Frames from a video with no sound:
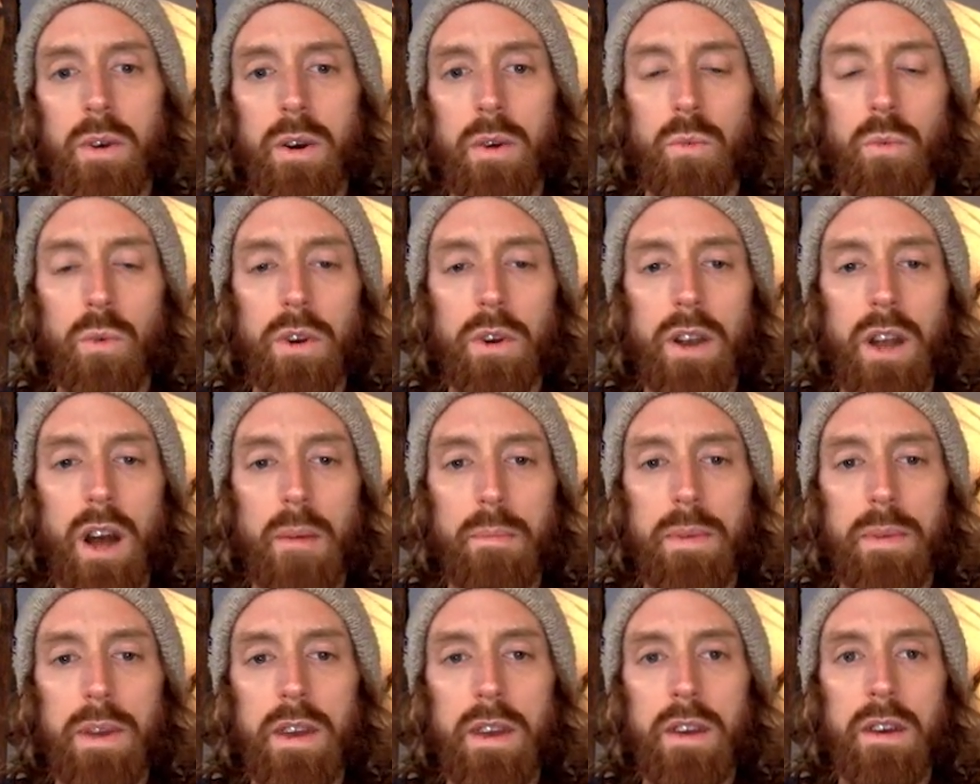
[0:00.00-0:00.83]
would not
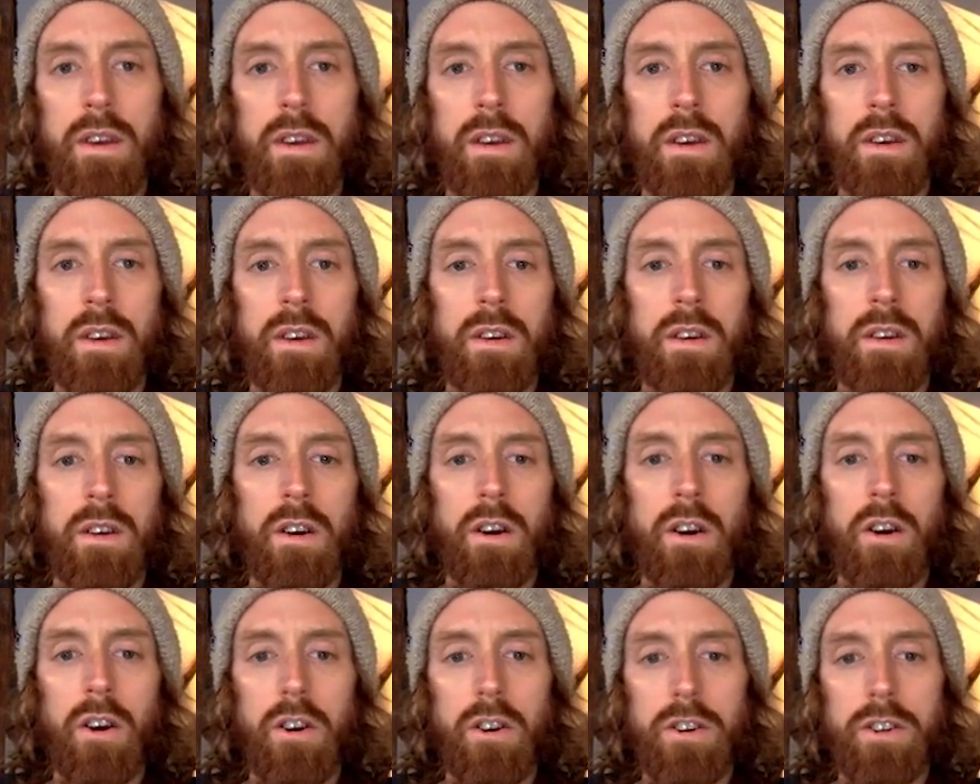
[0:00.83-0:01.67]
be
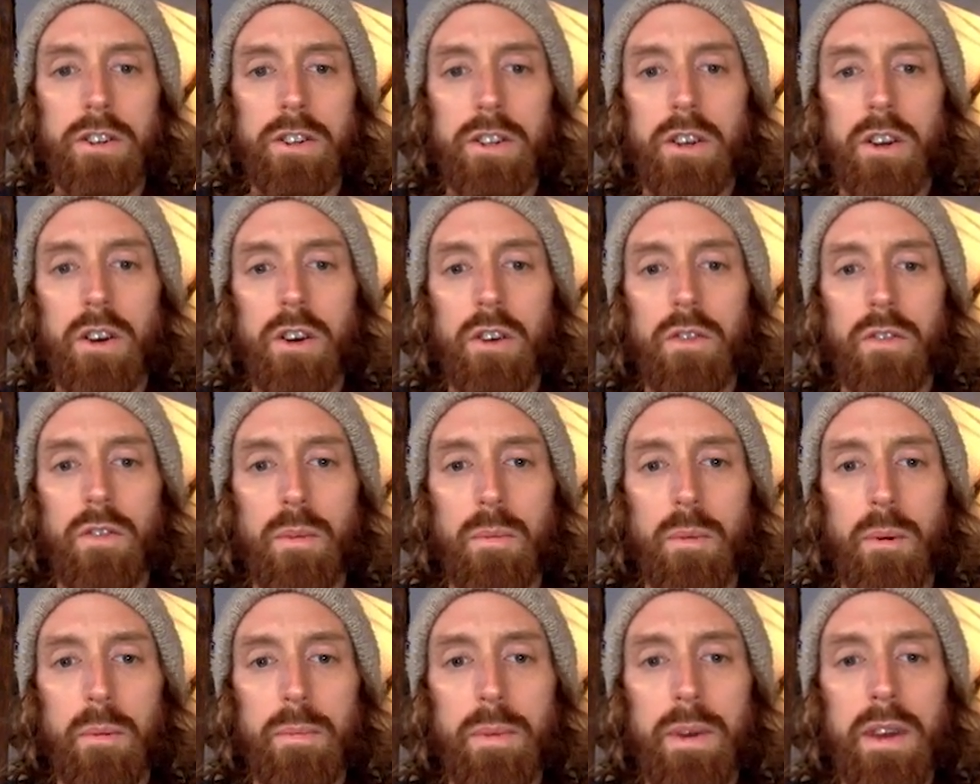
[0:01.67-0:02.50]
hard to go from
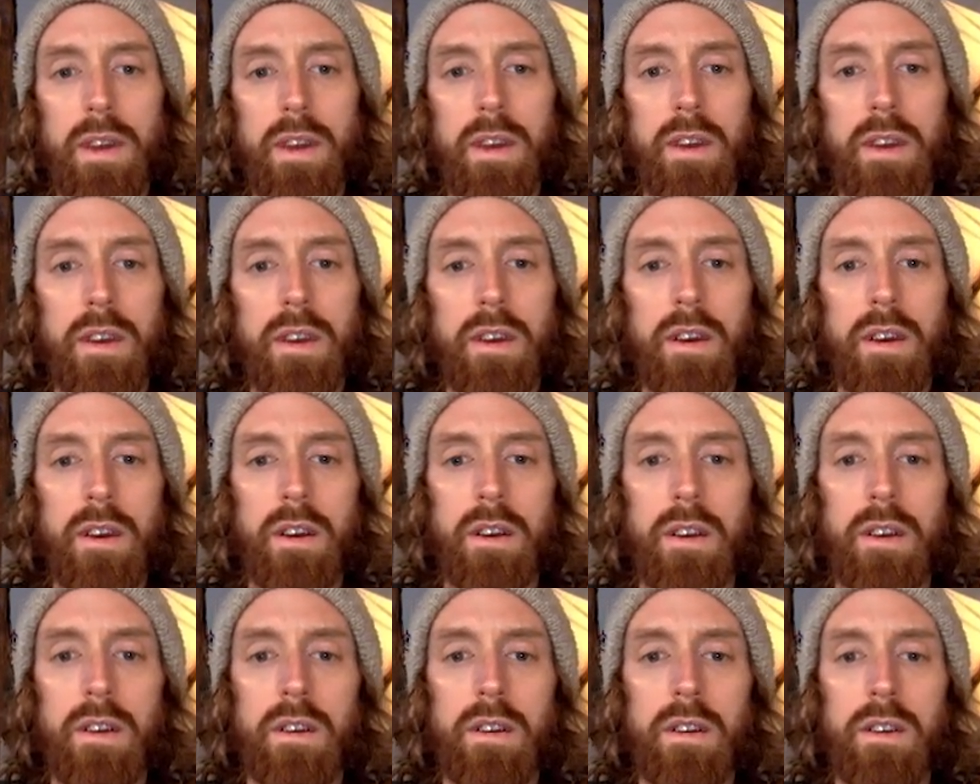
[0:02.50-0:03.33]
a P,
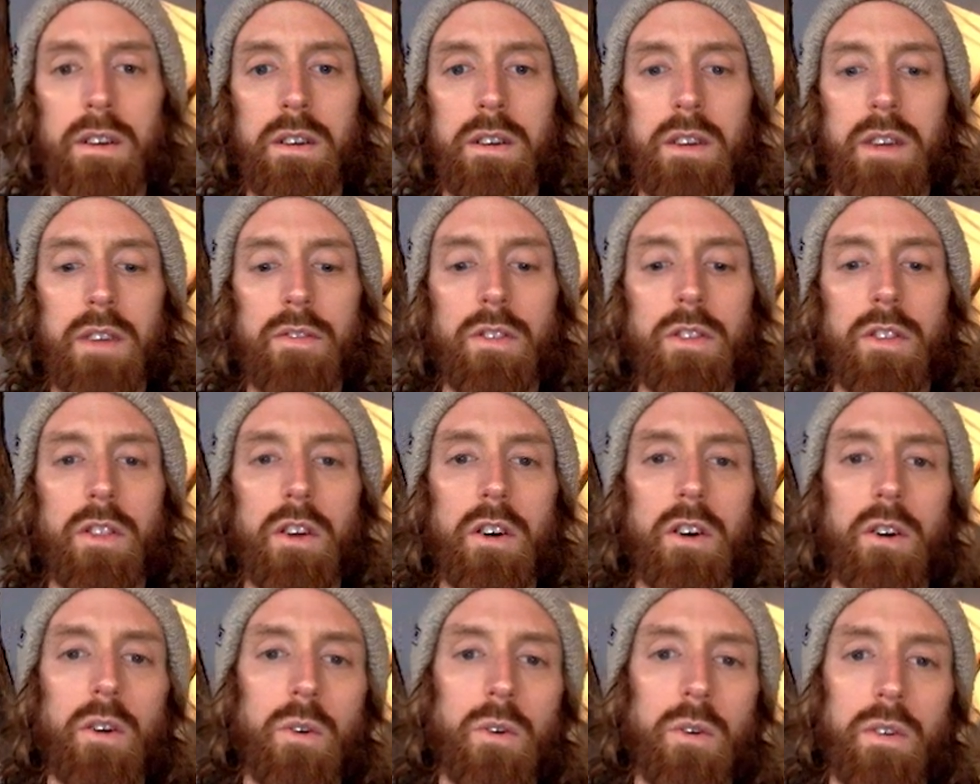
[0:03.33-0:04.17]
even
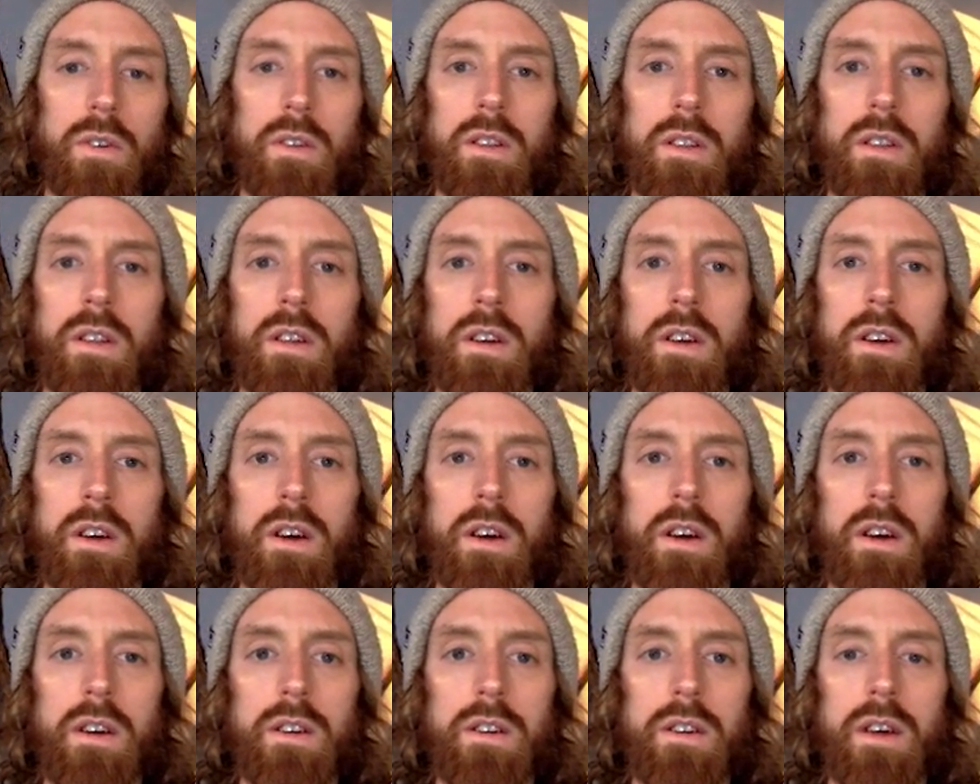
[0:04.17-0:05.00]
though
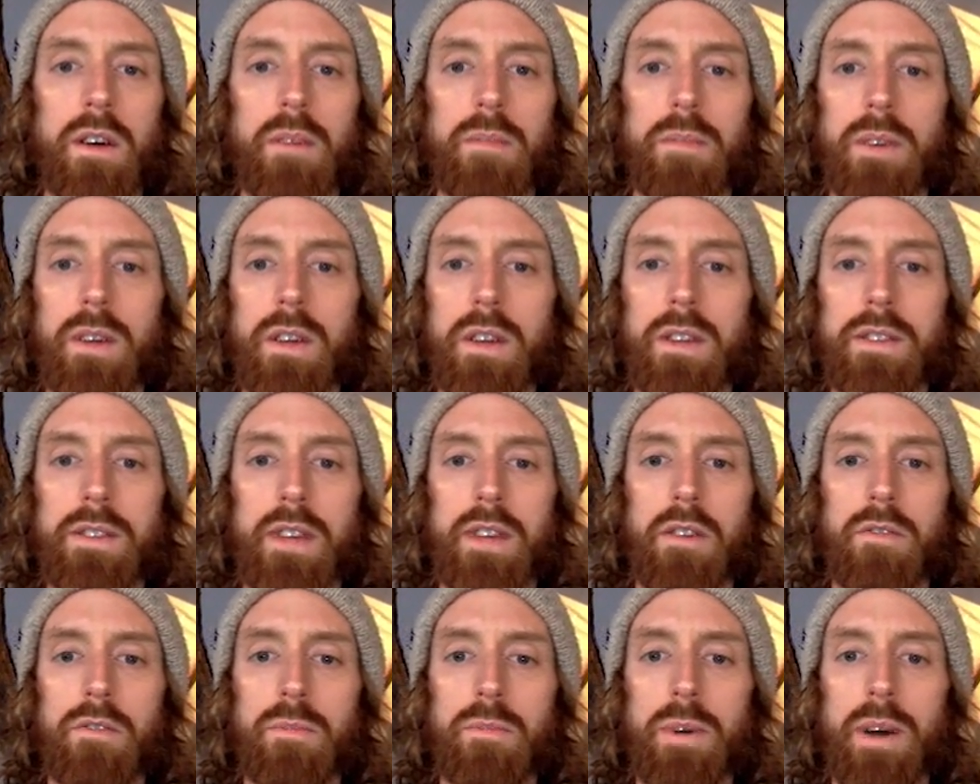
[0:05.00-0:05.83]
I'm going to
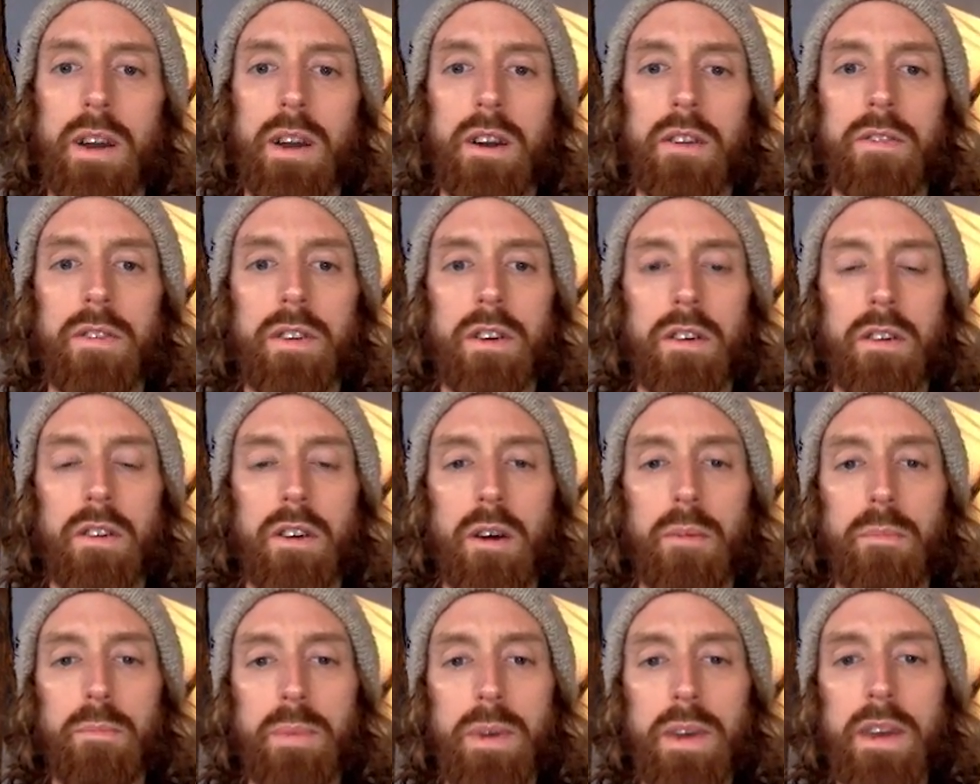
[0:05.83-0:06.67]
sound repetitive here. A
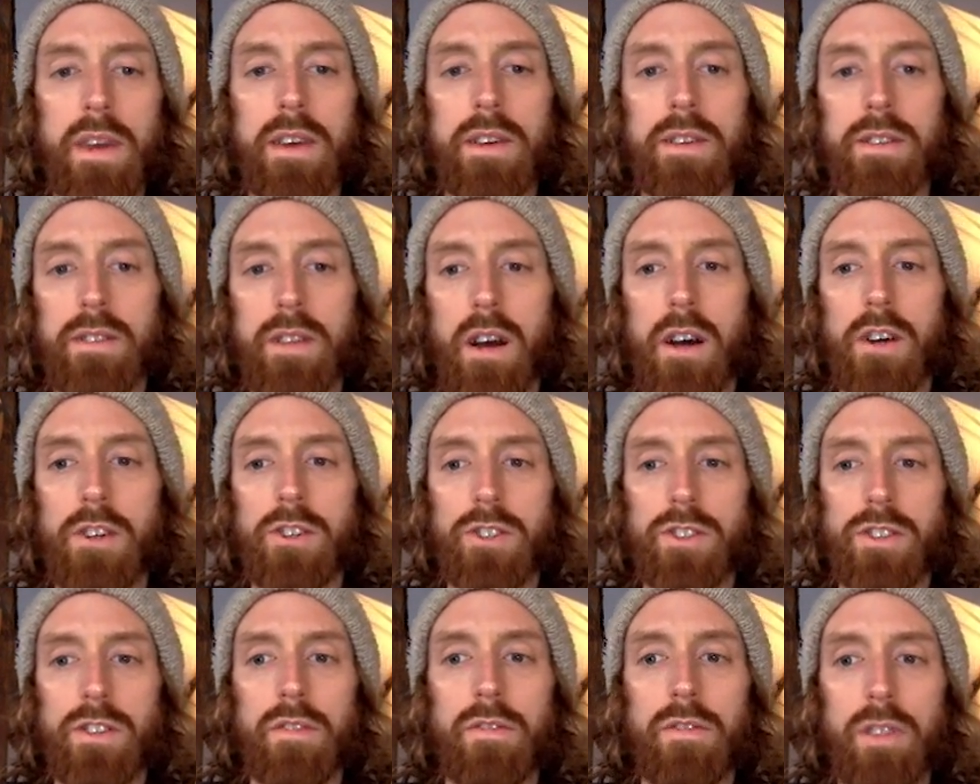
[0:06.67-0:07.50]
B is not
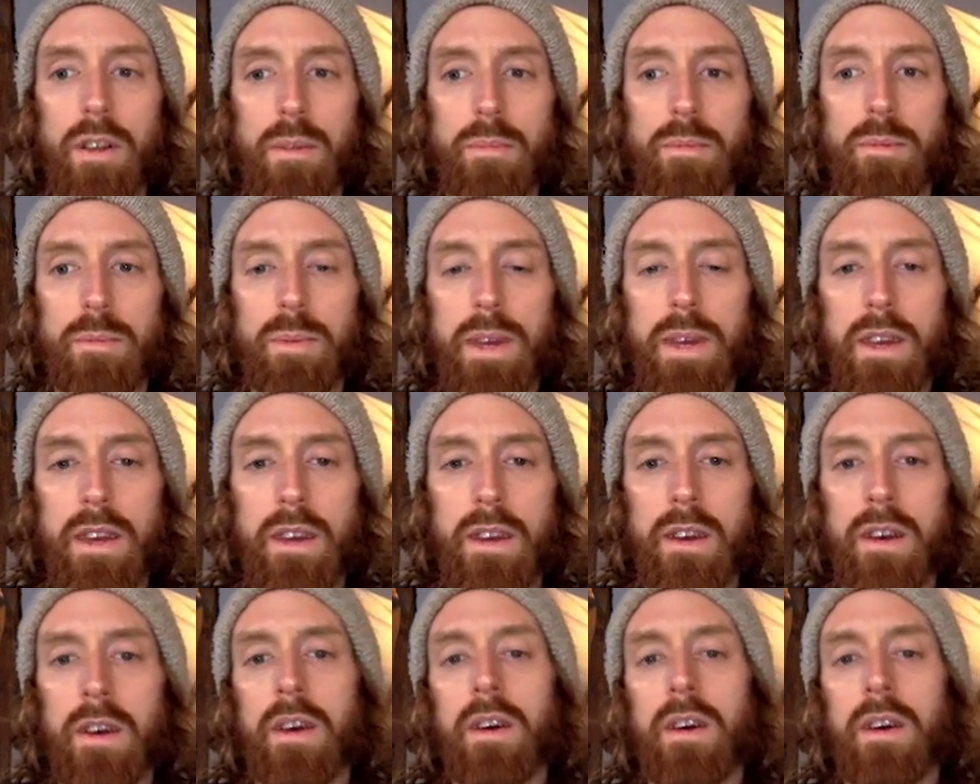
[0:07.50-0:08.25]
just a flipped P.